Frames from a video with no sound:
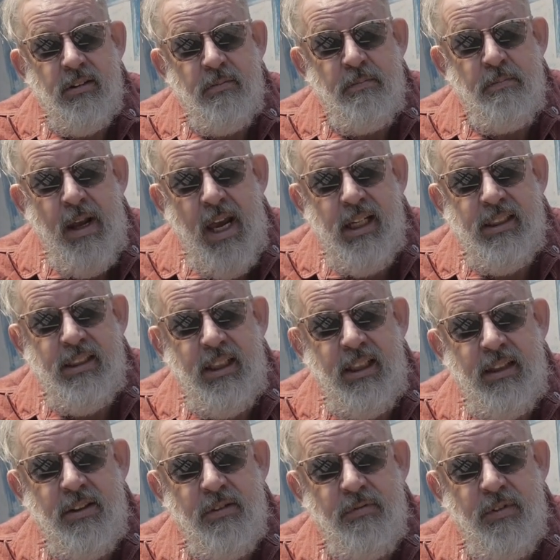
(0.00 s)

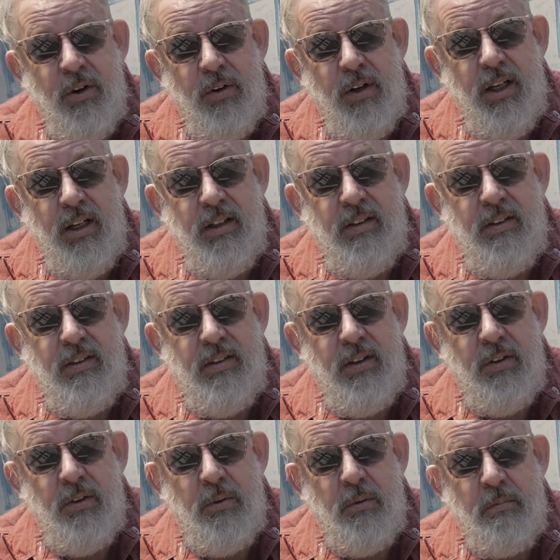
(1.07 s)
magazine devoted to
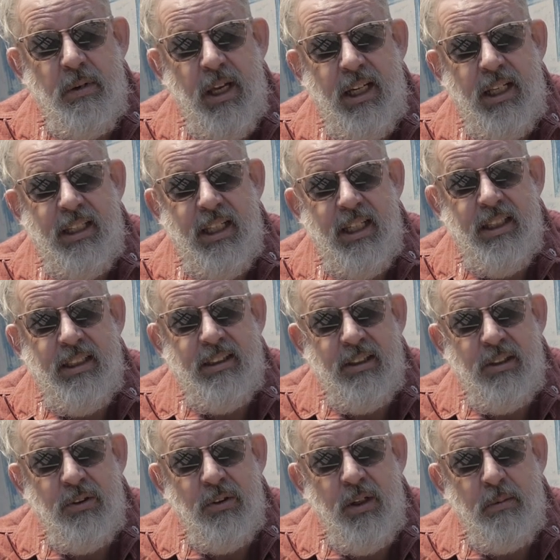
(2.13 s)
many things,
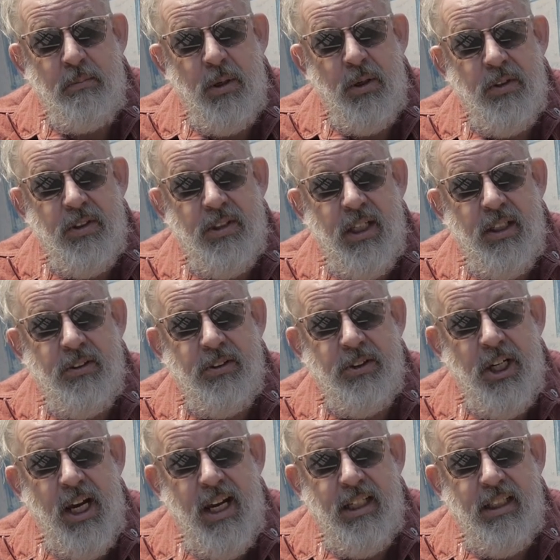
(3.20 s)
including motorcycle
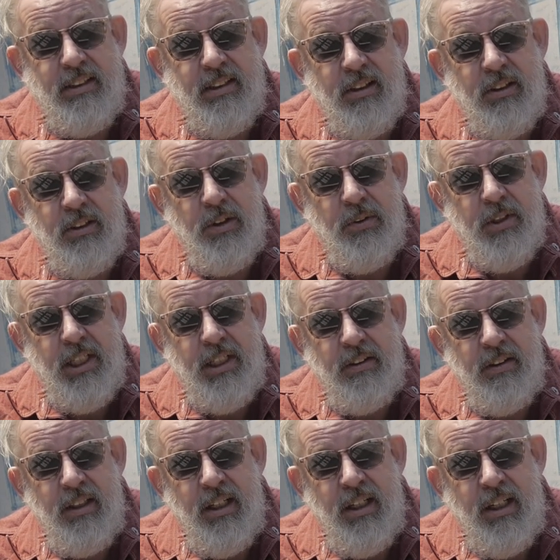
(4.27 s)
jackets and clothing,
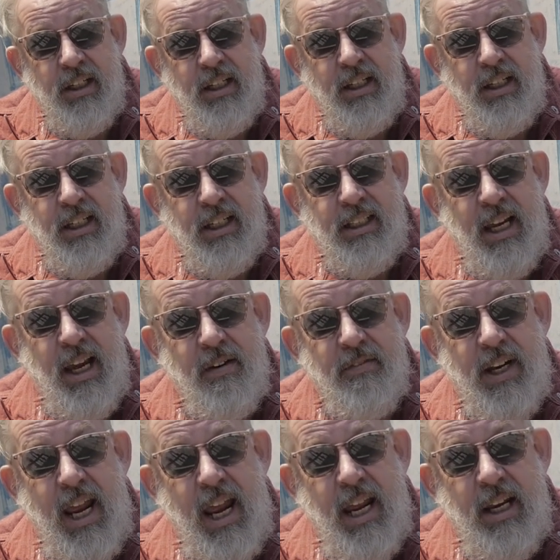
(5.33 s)
and they have an
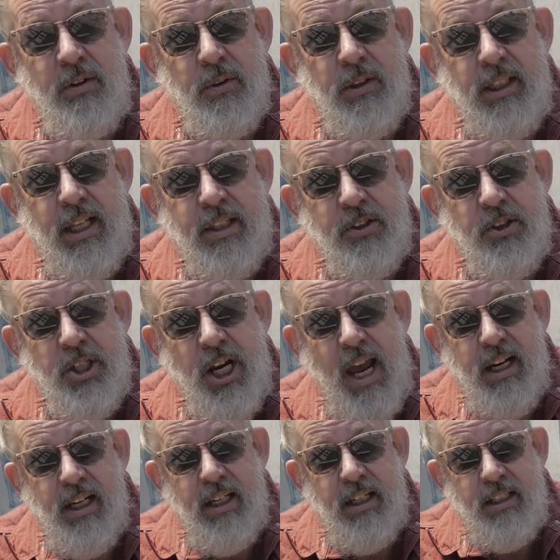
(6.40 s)
annual leather
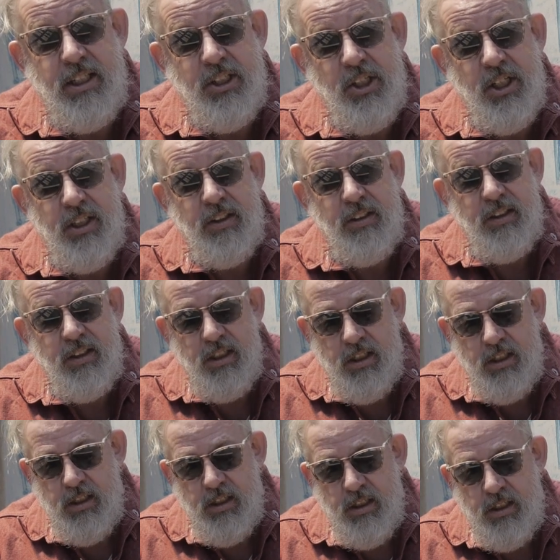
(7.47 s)
jacket edition.
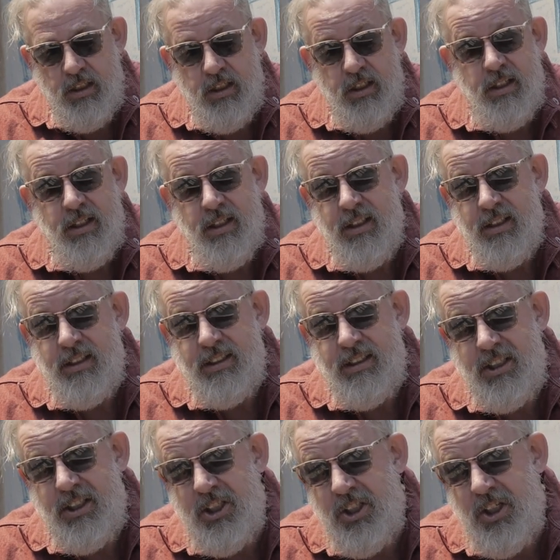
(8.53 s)
This
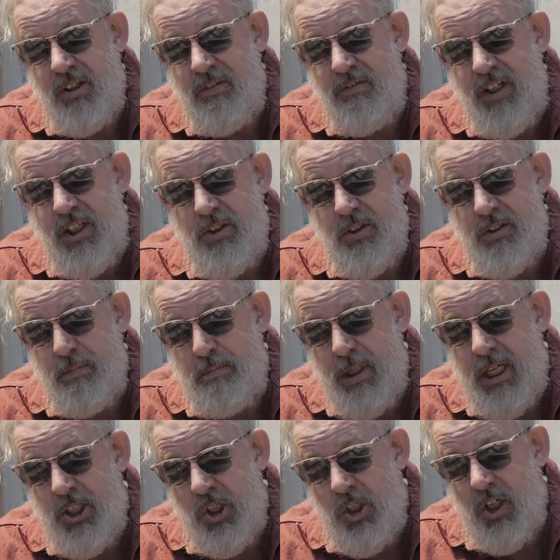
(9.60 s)
edition features a
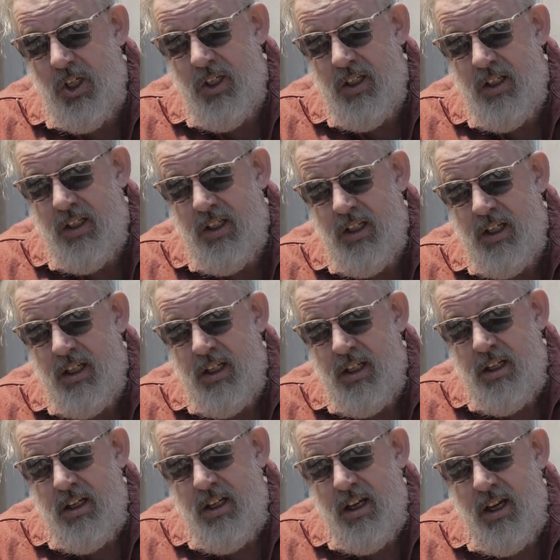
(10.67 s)
picture
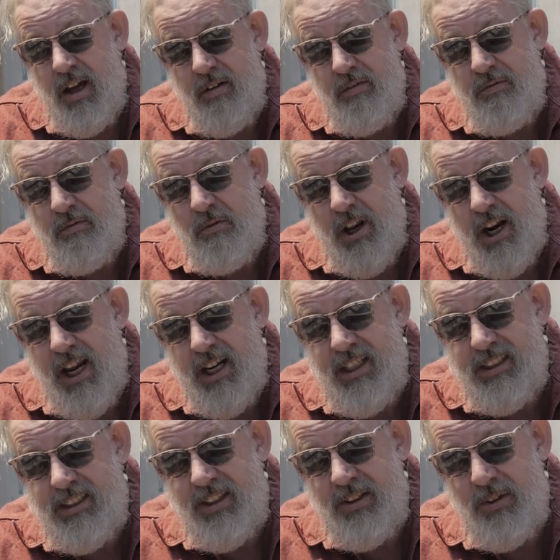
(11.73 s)
of what I
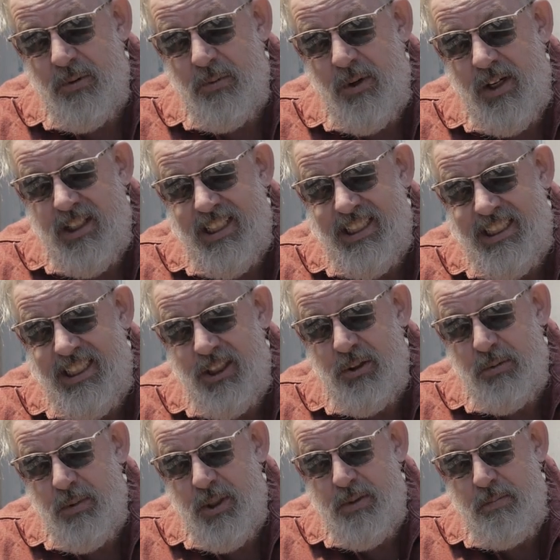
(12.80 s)
consider one of the single
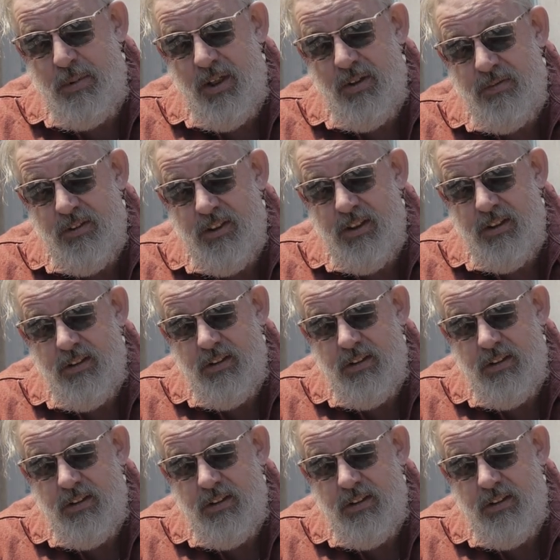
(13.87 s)
most beautiful